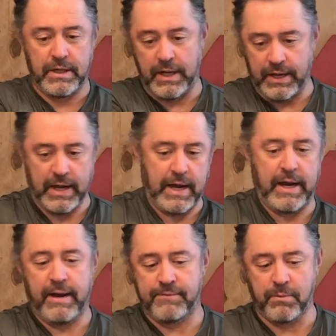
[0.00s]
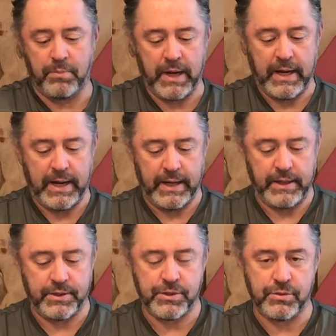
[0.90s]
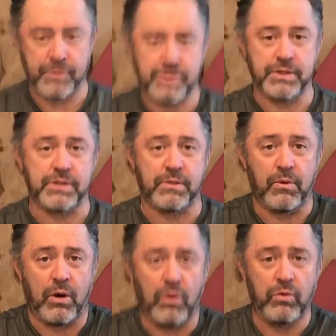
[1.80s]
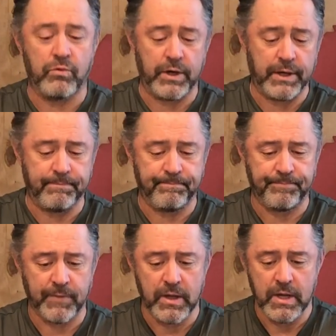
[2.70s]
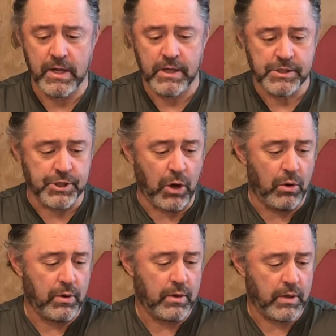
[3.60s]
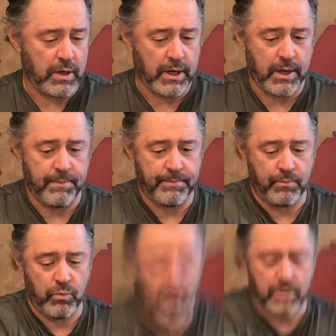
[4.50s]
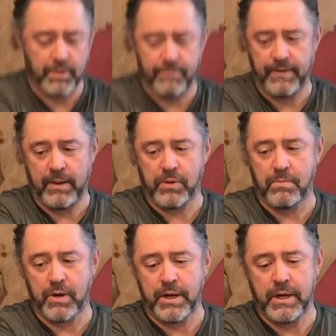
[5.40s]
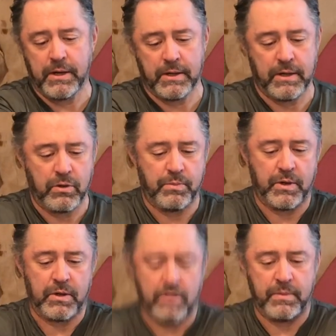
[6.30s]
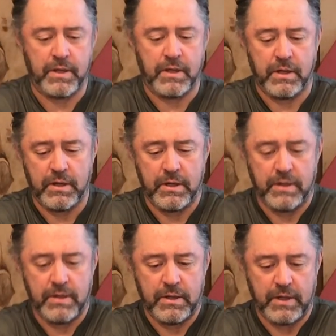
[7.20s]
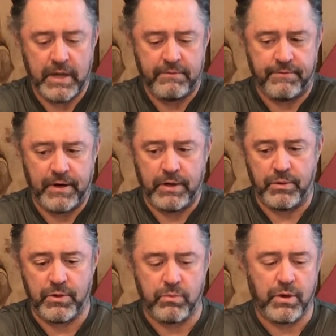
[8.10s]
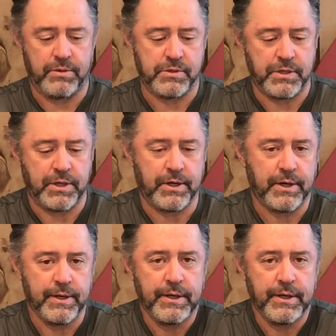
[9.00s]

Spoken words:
and not have to buy into the system all over again. So welcome to the family, buddy. I hope you're going to be not fighting with your brothers here.